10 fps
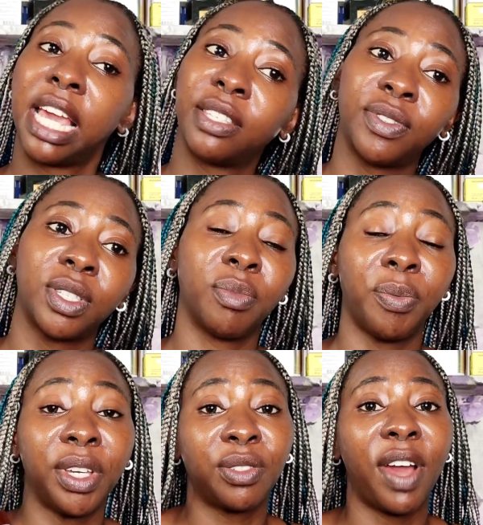Yes, for some
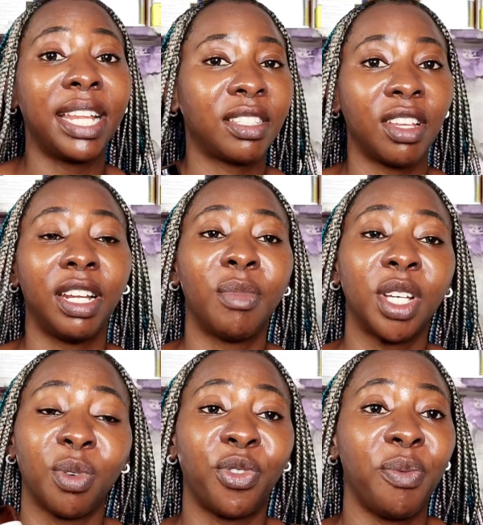people it's fine, it's not a
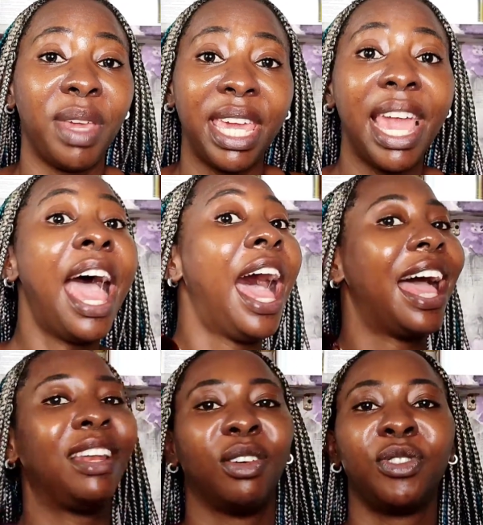must, but for me,
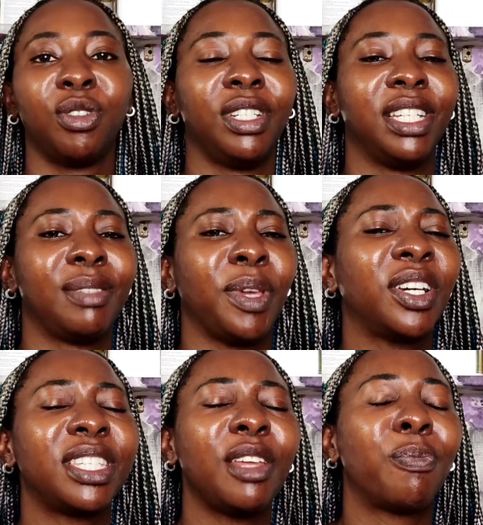I love toners
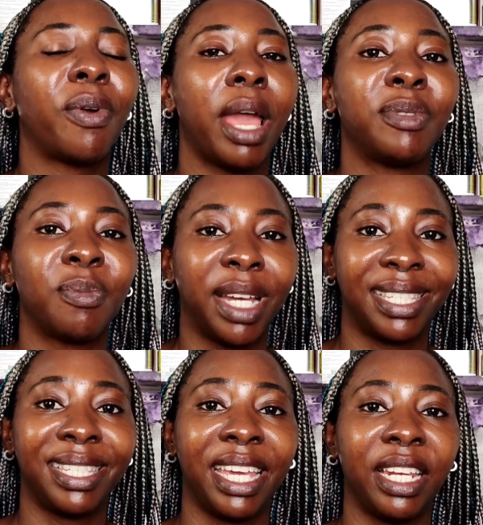because it preps my
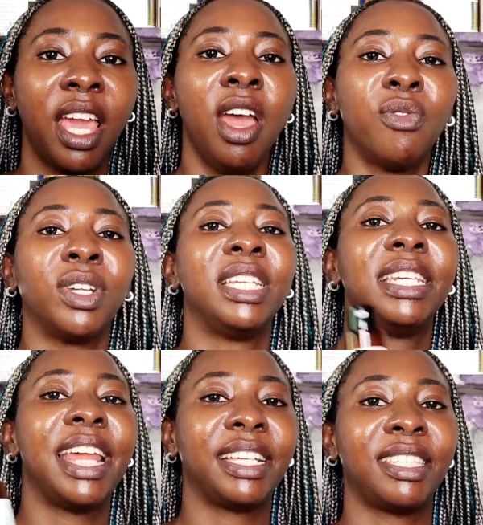skin for
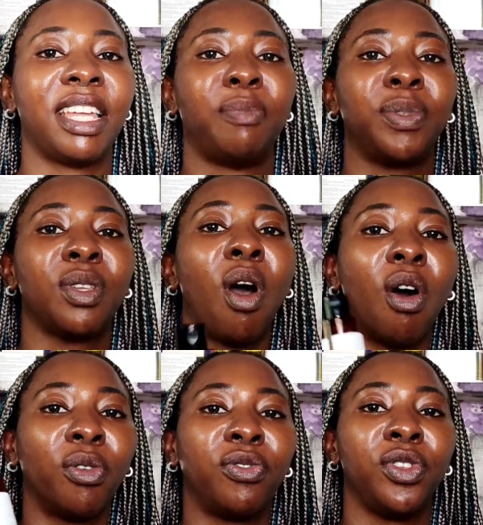the next steps
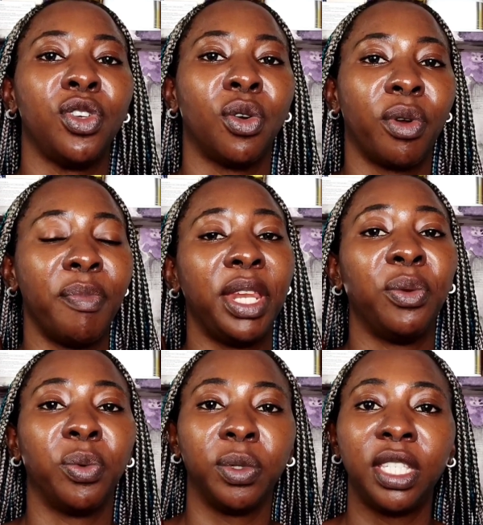of your
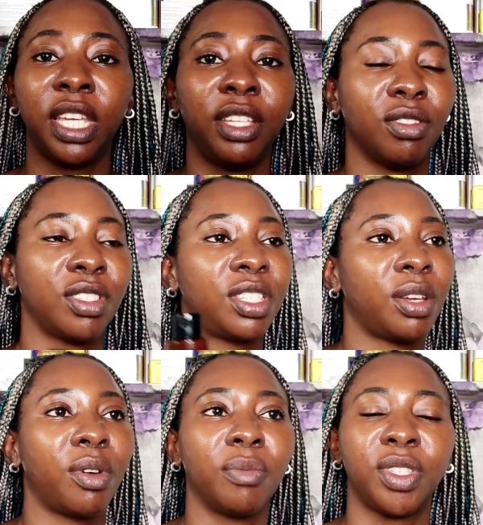remaining routine, your
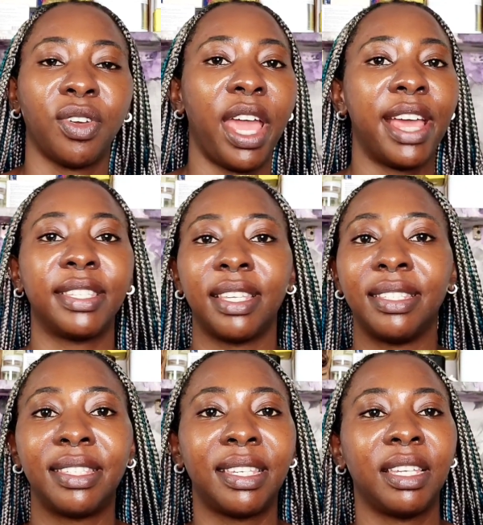serums, your
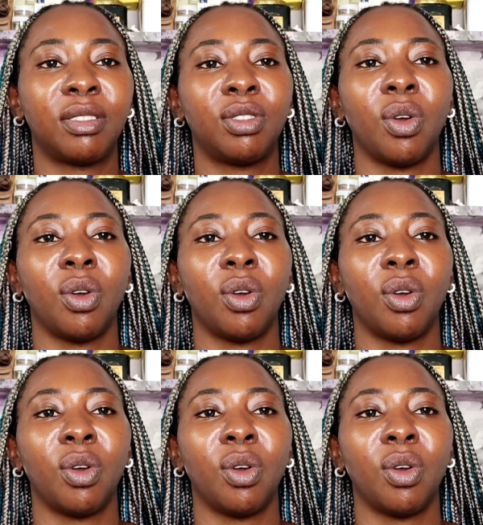essences.